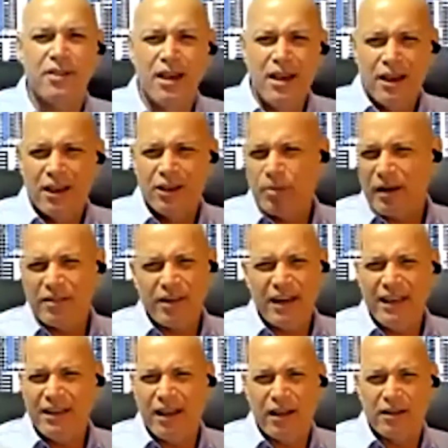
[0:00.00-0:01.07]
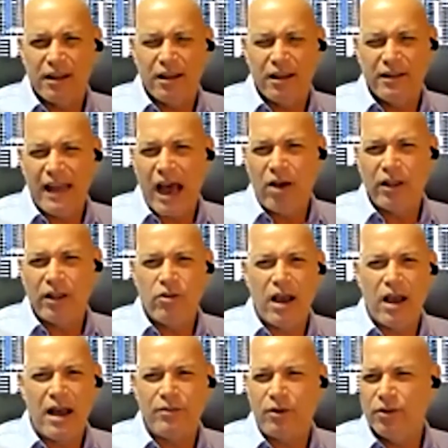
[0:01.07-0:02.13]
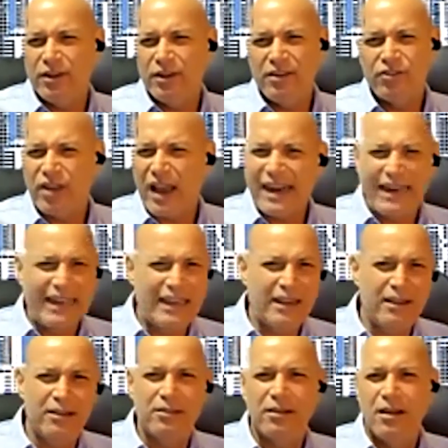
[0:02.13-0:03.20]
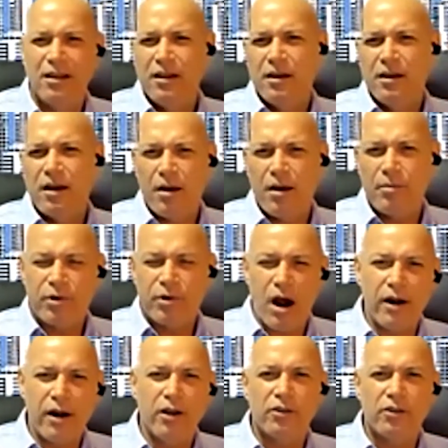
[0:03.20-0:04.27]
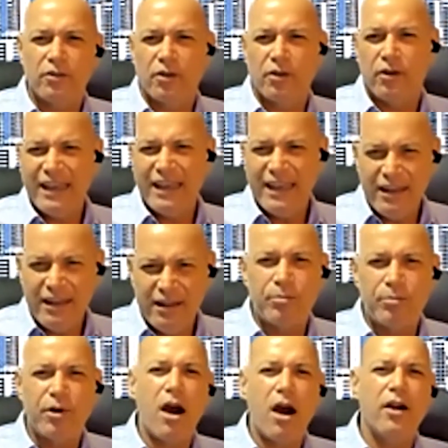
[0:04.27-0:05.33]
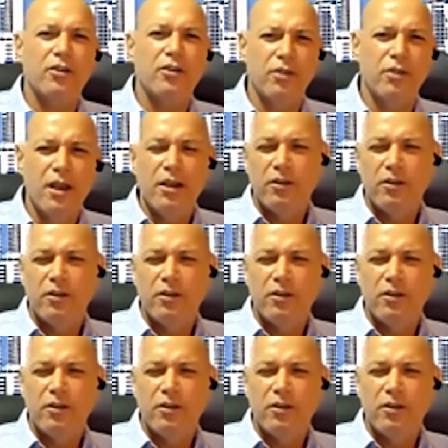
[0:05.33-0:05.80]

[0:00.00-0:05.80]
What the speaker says: especially that now that you have all these Chinese products, Indian products.